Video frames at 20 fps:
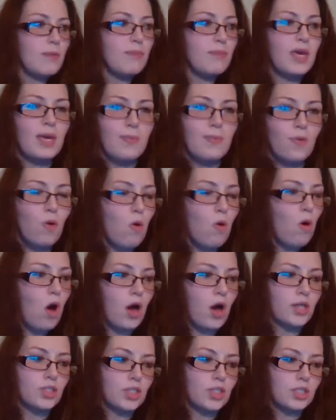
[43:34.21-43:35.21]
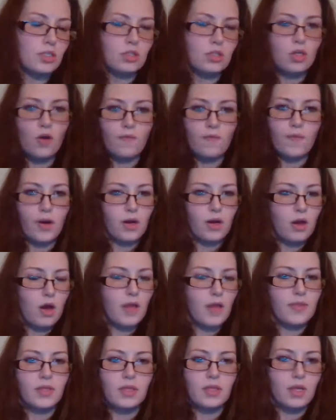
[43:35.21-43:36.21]
Some people are just so far
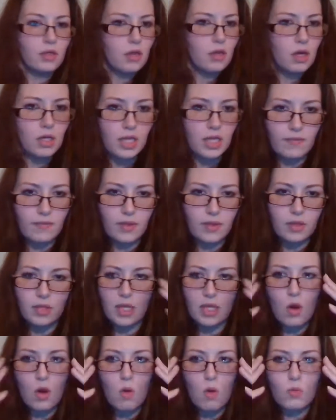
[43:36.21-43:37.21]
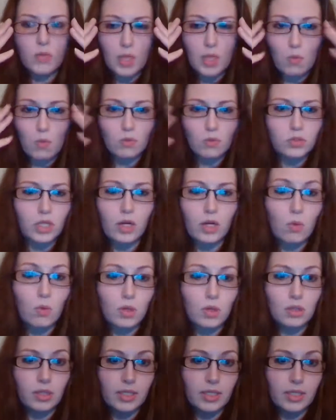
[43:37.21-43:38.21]
gone that they're not even, they don't
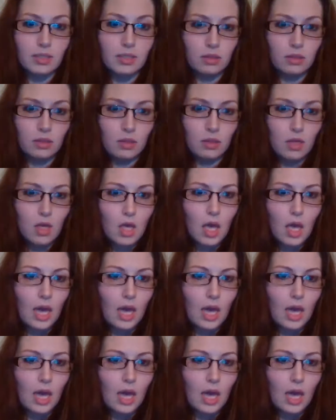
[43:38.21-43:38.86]
want to listen.